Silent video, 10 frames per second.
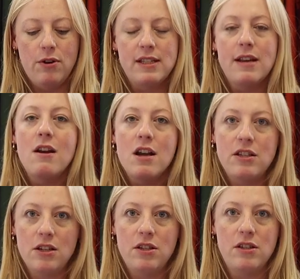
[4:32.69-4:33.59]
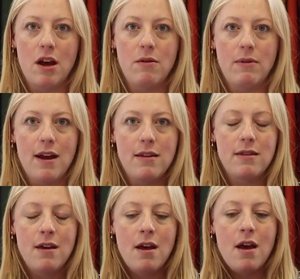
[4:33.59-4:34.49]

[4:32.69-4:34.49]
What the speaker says: It's nice to sew with.